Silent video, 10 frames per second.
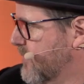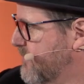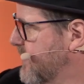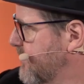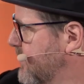
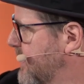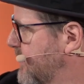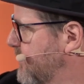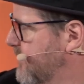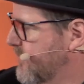Red5
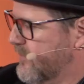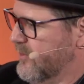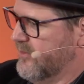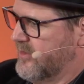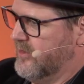Cloud for
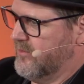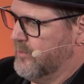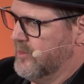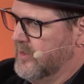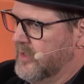this
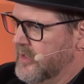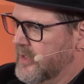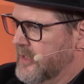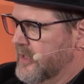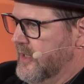customer.
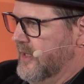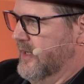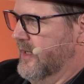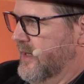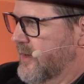
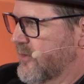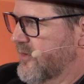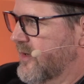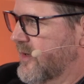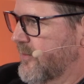It was
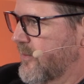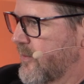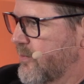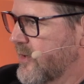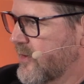a
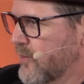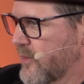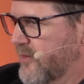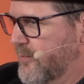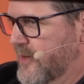pretty cool
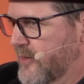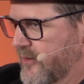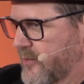experience